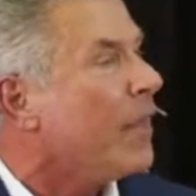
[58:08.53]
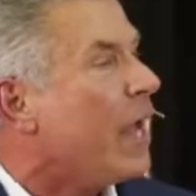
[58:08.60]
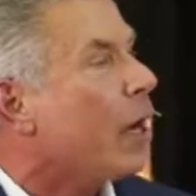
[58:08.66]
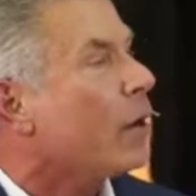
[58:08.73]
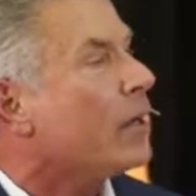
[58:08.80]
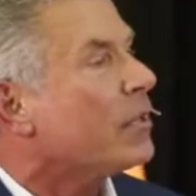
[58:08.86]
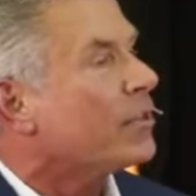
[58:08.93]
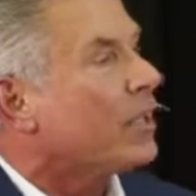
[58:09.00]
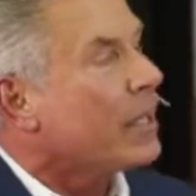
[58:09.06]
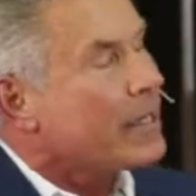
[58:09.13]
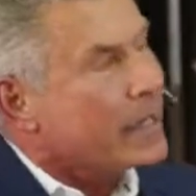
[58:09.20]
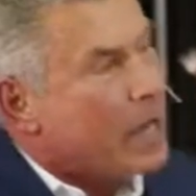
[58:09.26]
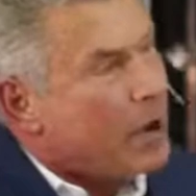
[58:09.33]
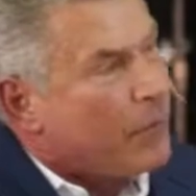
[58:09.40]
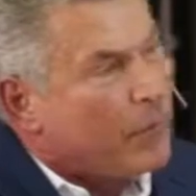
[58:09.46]
there is
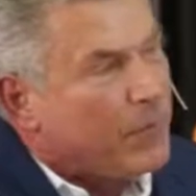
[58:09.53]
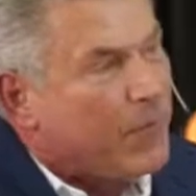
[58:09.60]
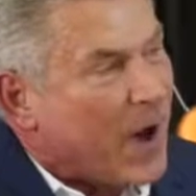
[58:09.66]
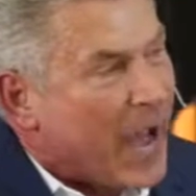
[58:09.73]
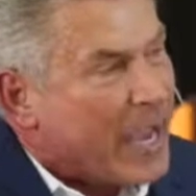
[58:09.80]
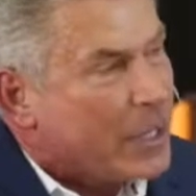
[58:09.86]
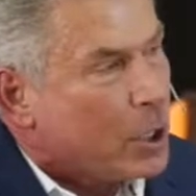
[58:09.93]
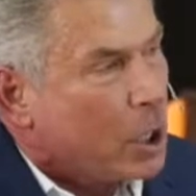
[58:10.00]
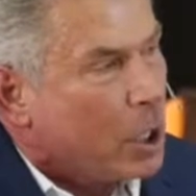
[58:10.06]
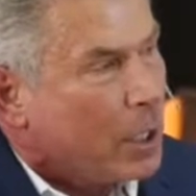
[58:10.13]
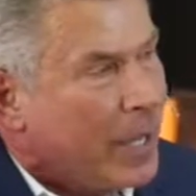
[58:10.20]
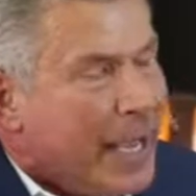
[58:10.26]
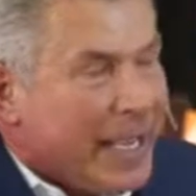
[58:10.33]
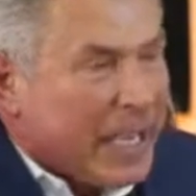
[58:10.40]
enough vital